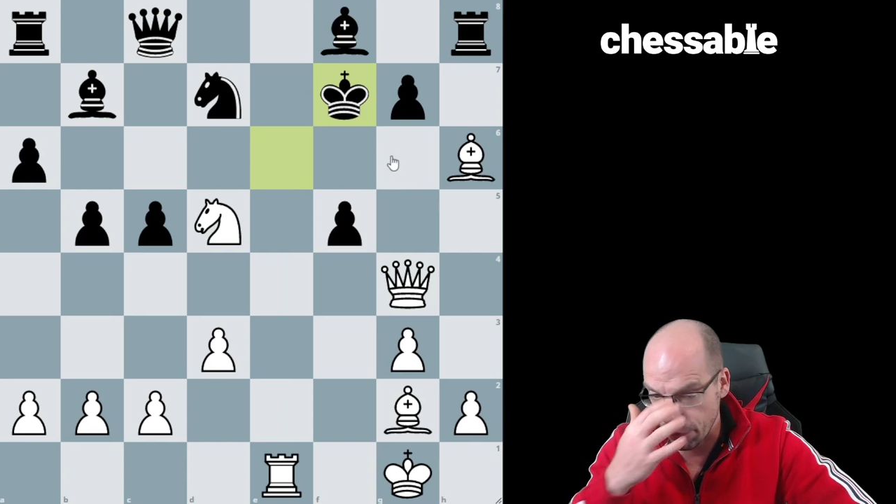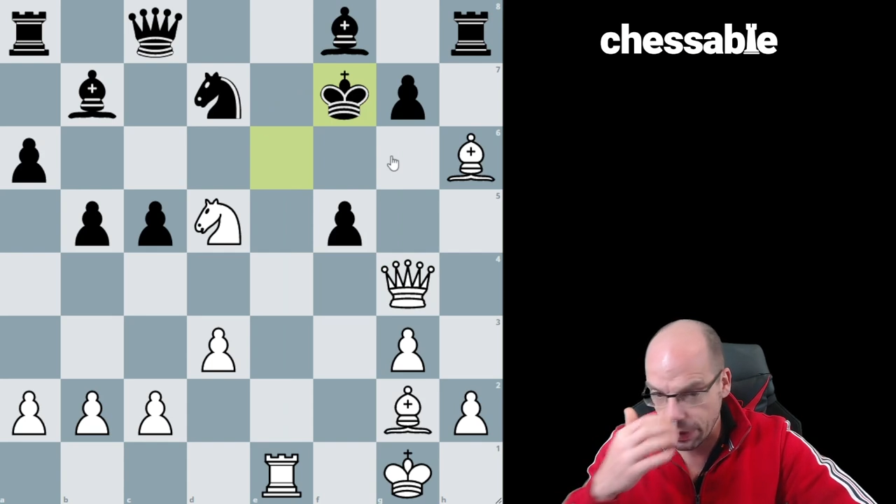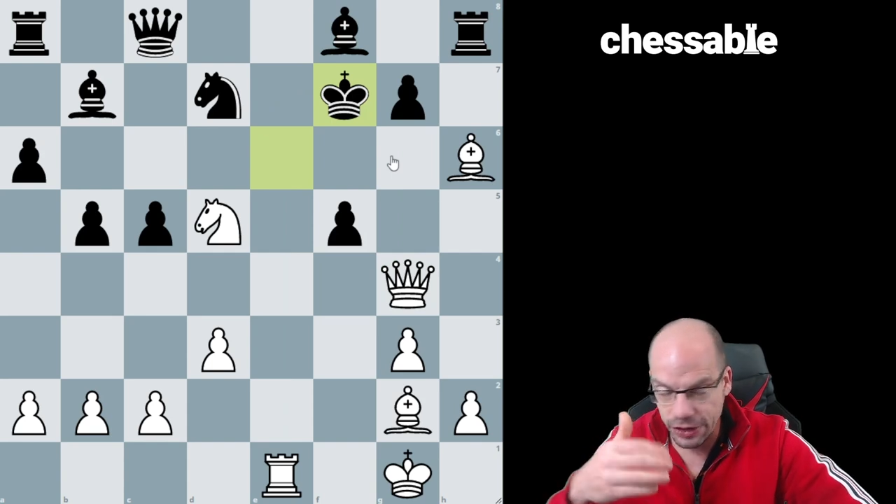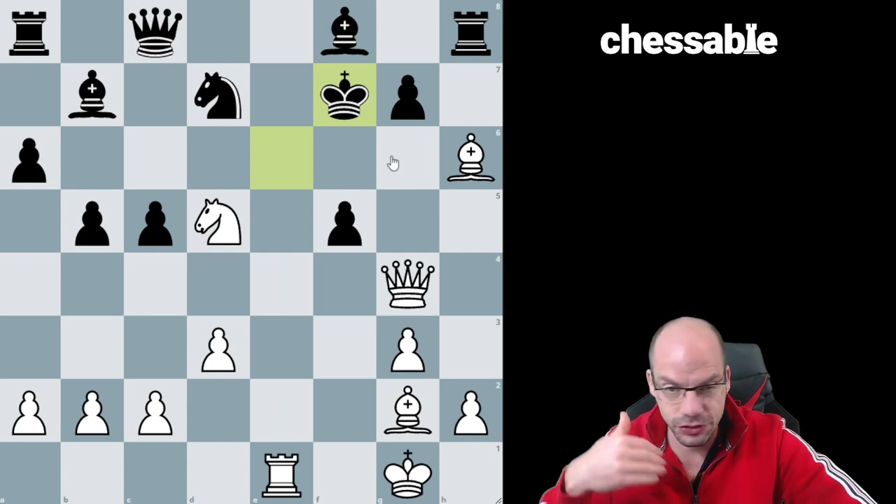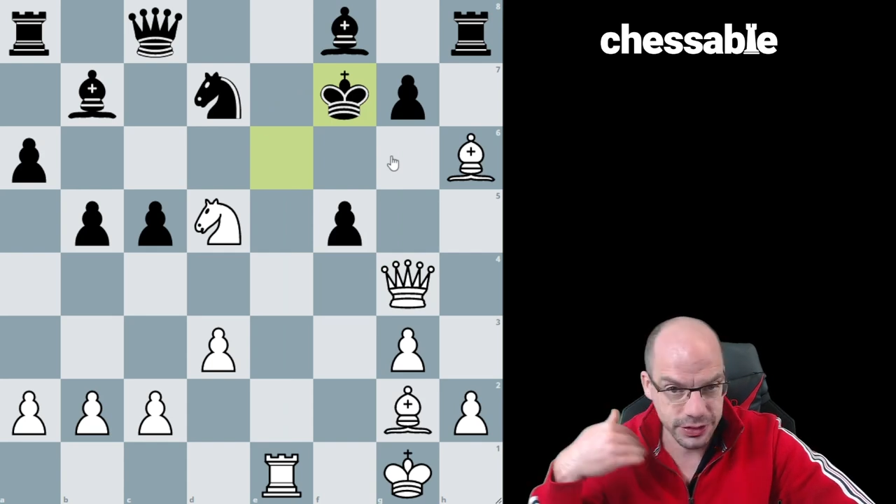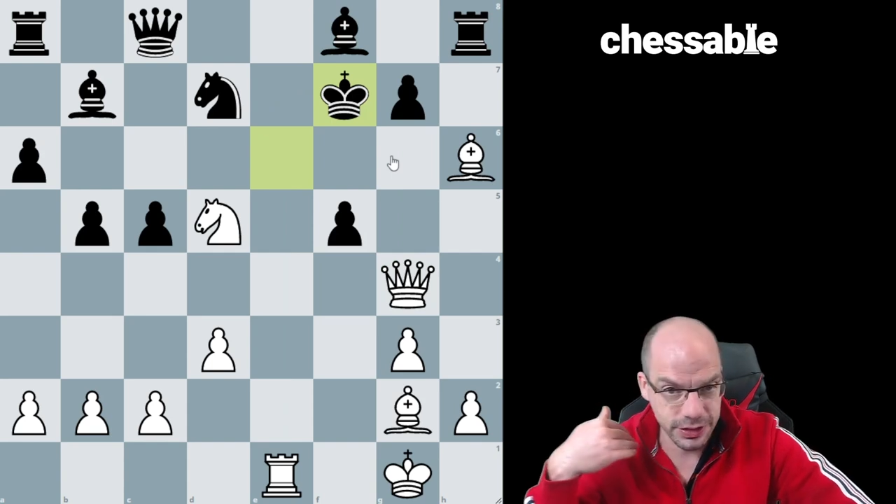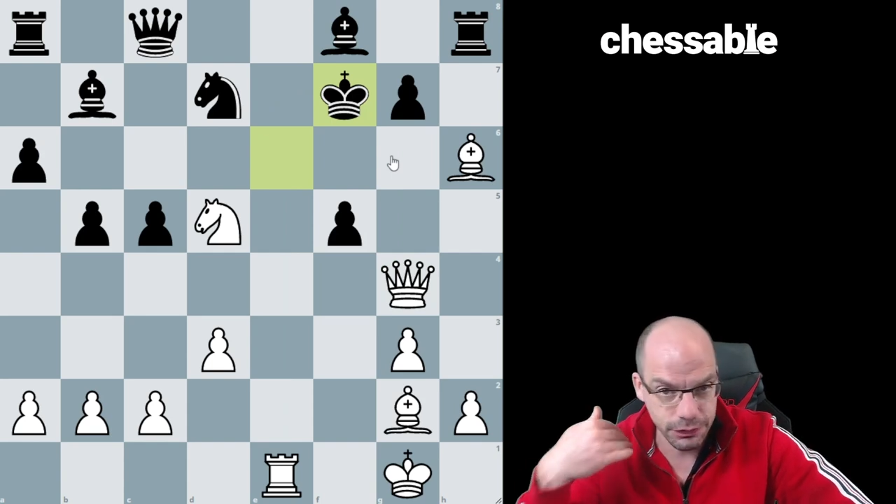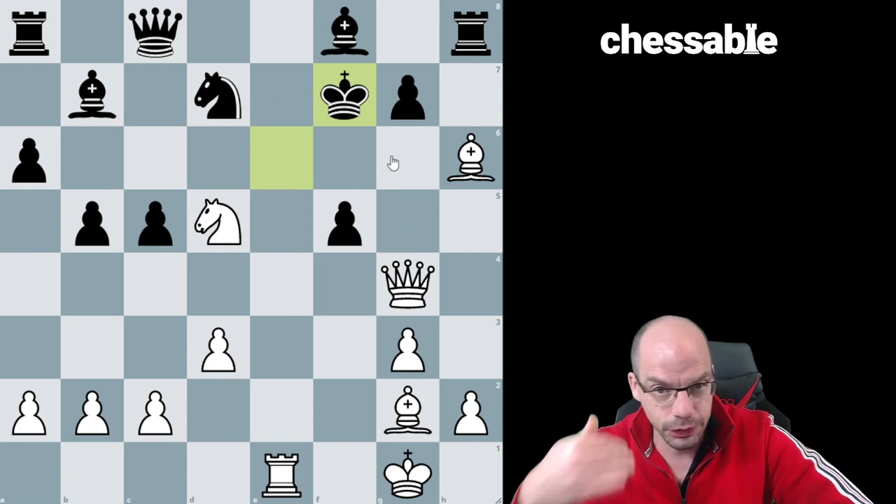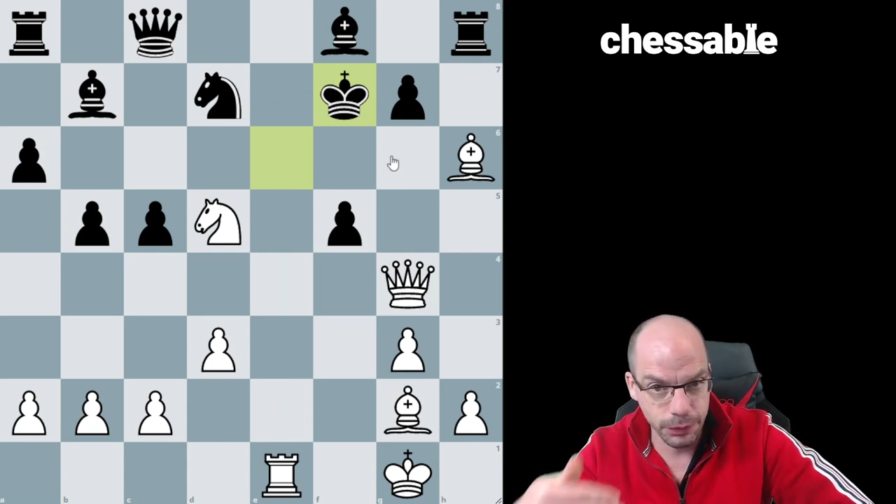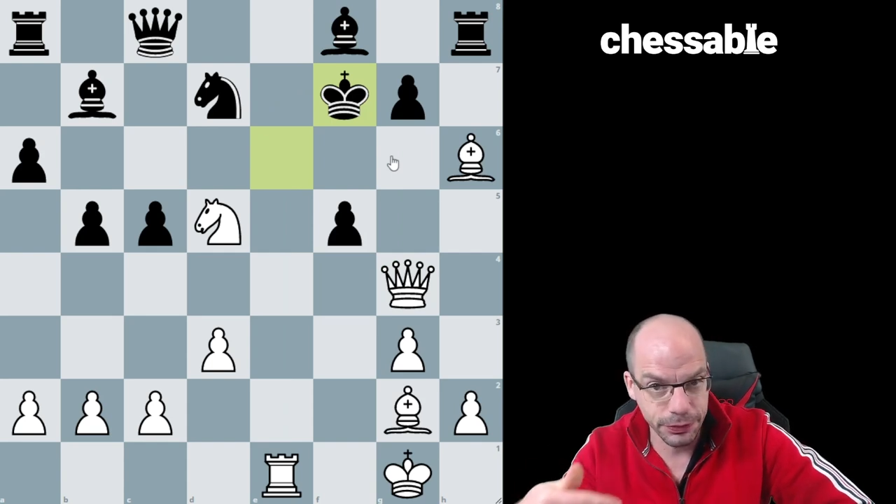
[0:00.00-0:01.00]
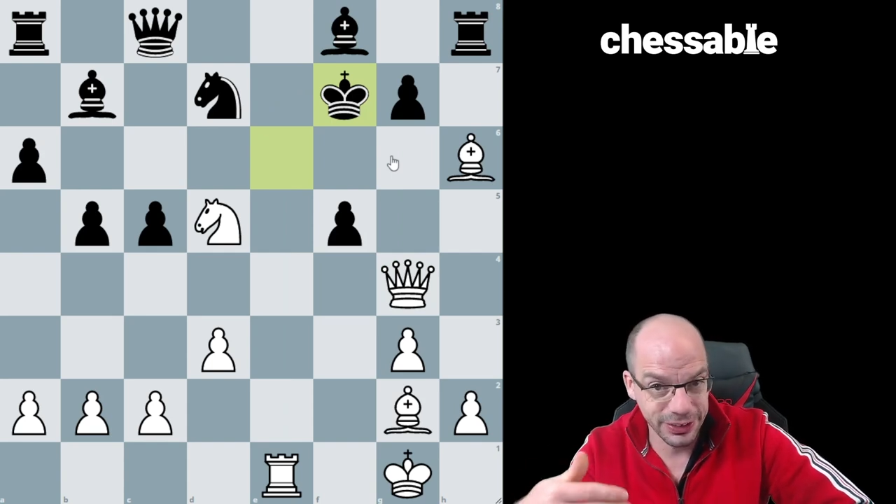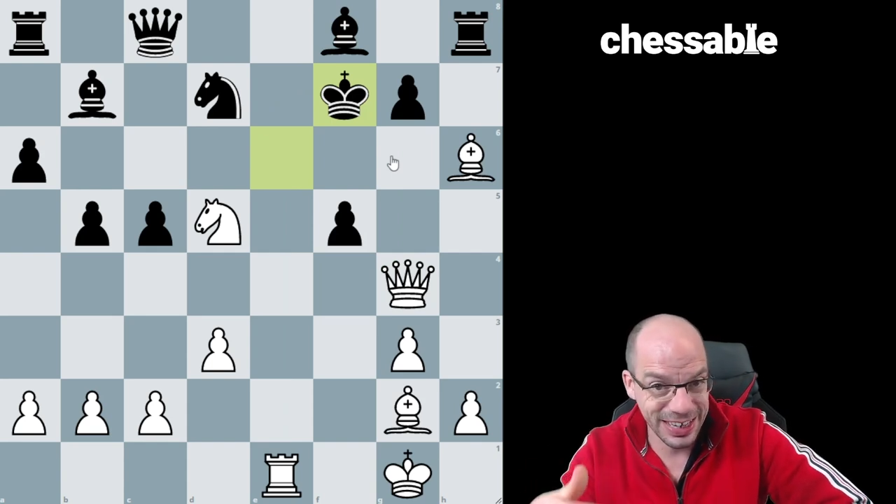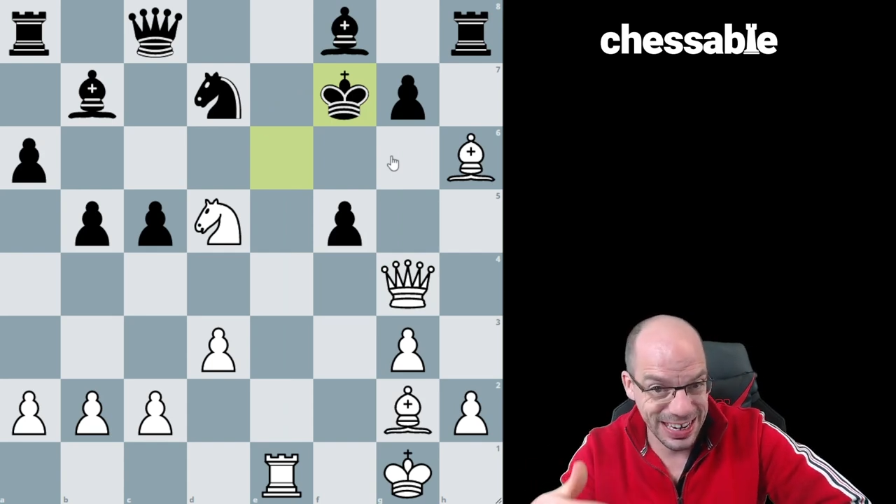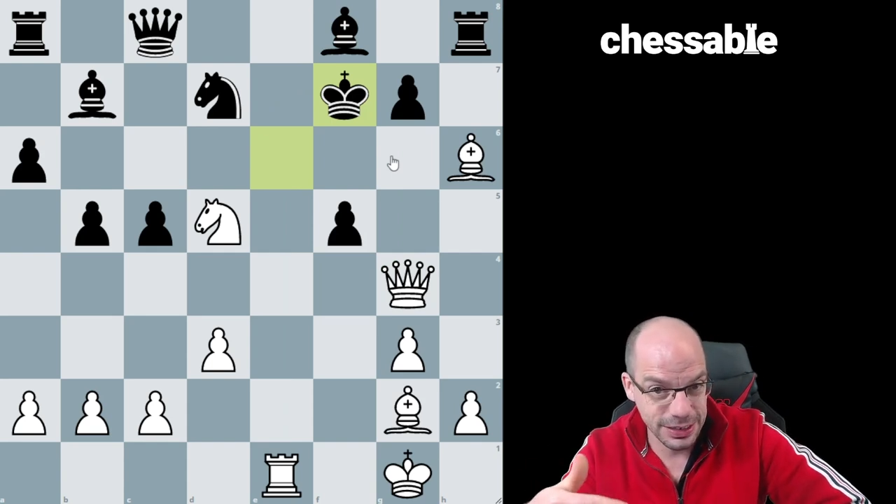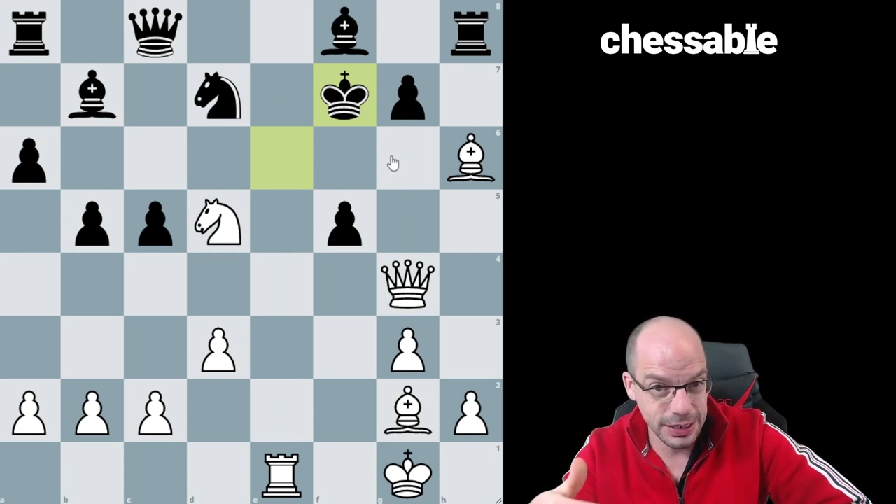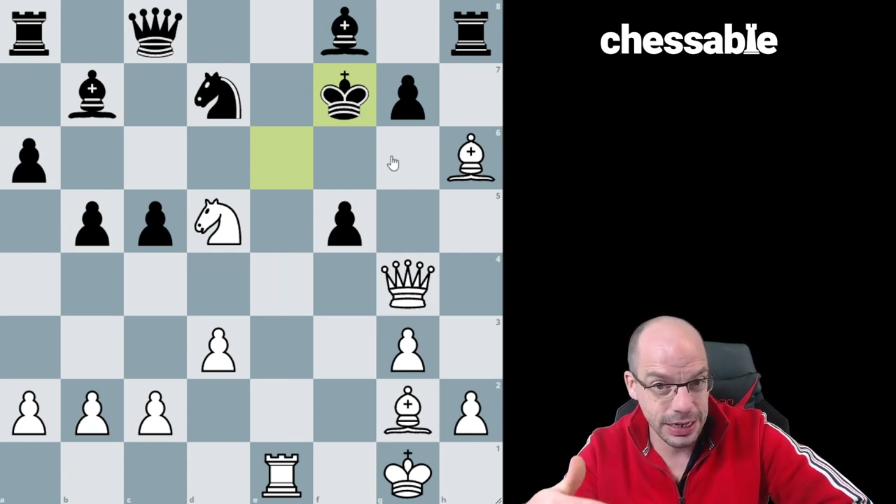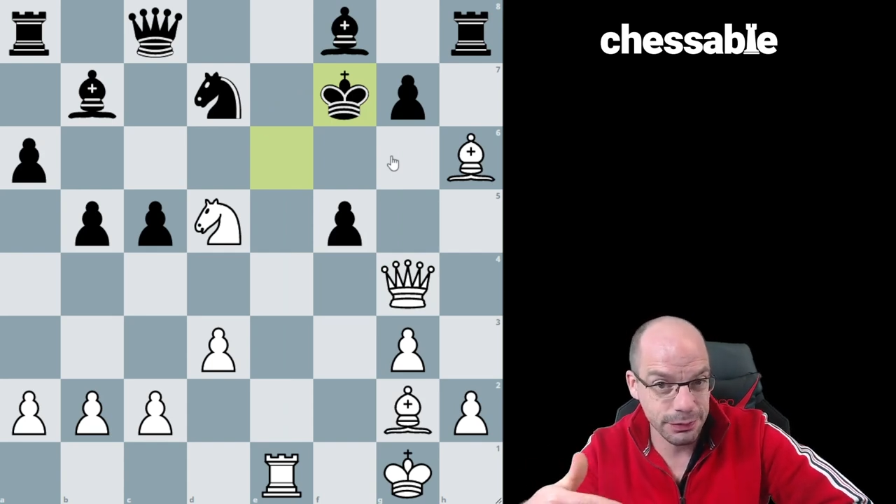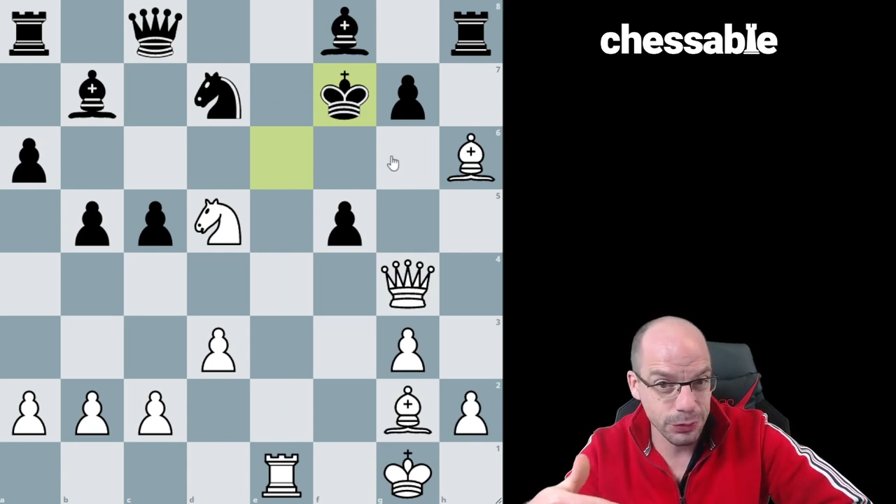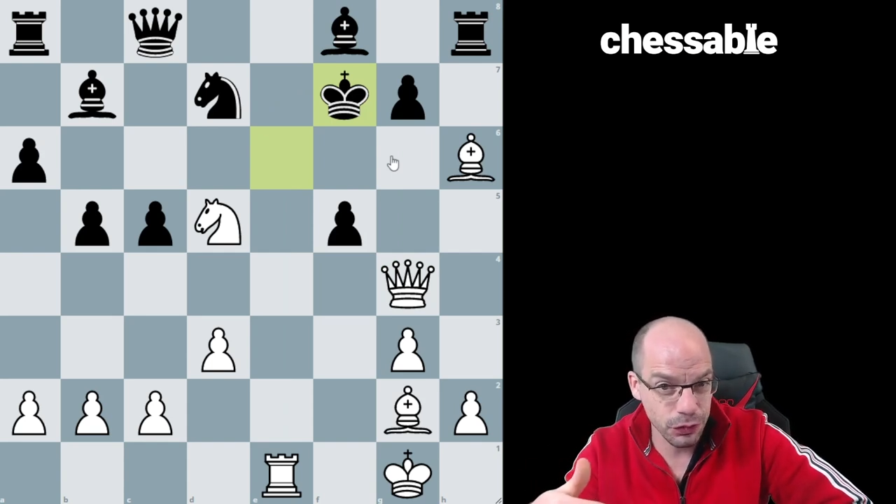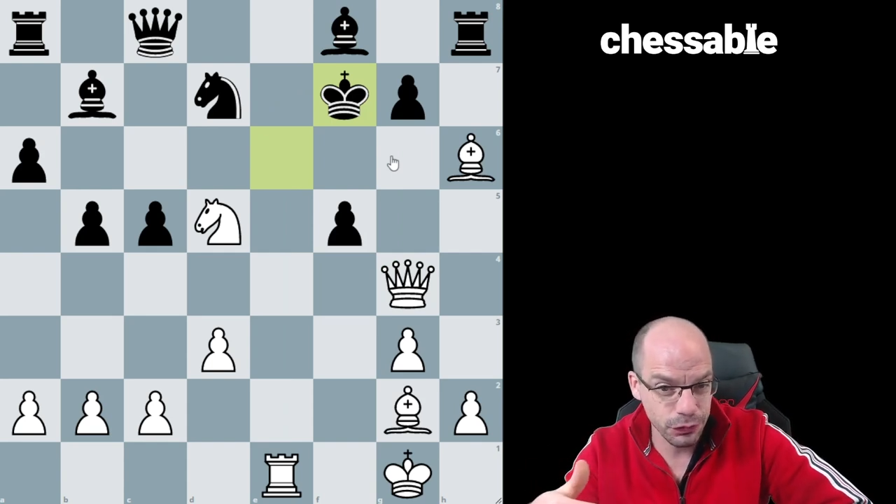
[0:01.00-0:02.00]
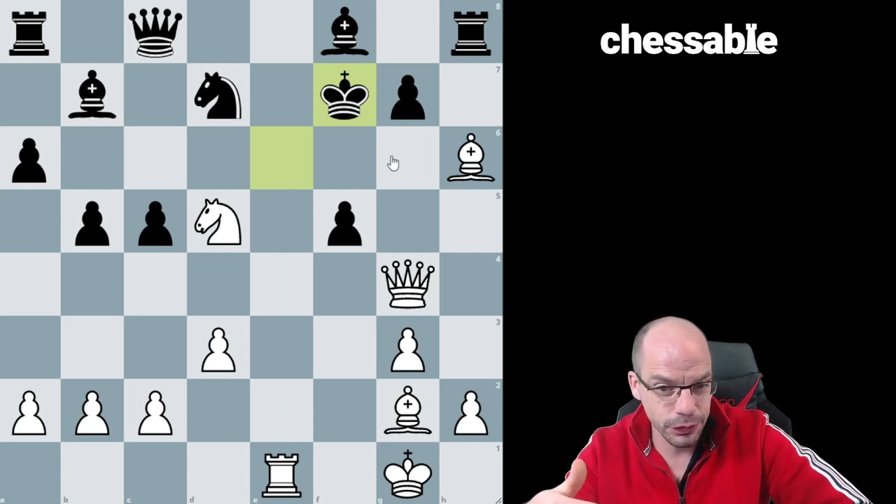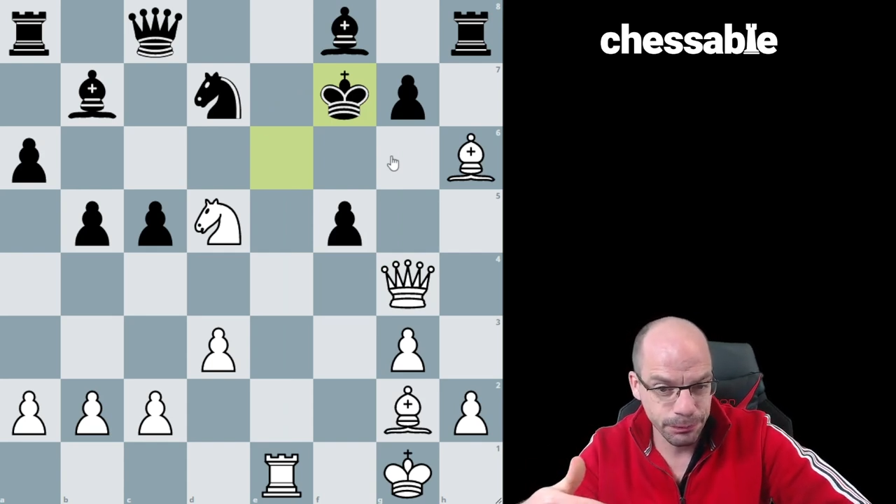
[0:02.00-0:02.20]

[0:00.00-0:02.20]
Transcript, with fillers: I just developed the candidate move.